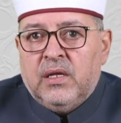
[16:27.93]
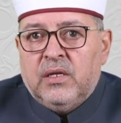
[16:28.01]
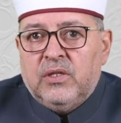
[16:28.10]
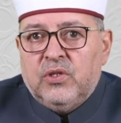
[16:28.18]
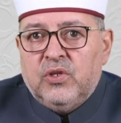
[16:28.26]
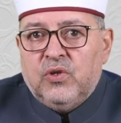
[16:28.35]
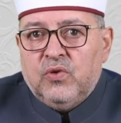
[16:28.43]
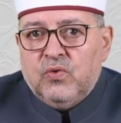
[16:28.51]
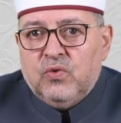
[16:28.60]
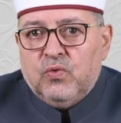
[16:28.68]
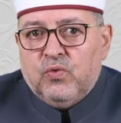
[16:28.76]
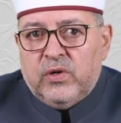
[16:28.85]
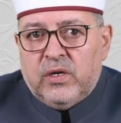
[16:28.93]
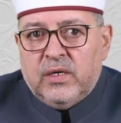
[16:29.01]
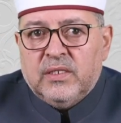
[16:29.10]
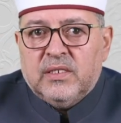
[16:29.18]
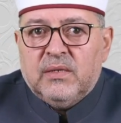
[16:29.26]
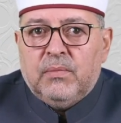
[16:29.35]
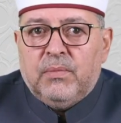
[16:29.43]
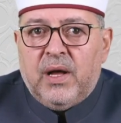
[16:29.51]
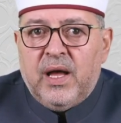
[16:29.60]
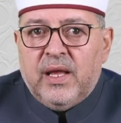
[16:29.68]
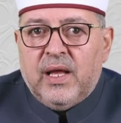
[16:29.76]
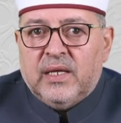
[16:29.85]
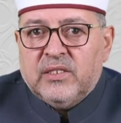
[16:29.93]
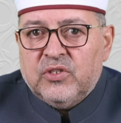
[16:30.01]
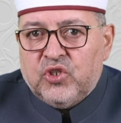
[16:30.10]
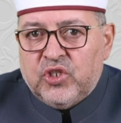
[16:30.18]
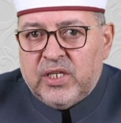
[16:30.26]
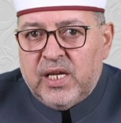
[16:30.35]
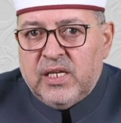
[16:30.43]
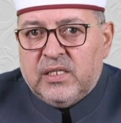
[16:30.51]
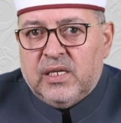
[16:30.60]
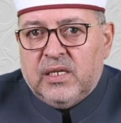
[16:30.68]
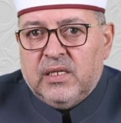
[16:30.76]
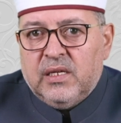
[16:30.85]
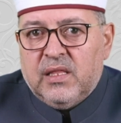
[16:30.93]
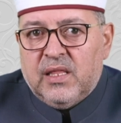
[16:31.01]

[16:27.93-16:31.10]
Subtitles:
new words by associating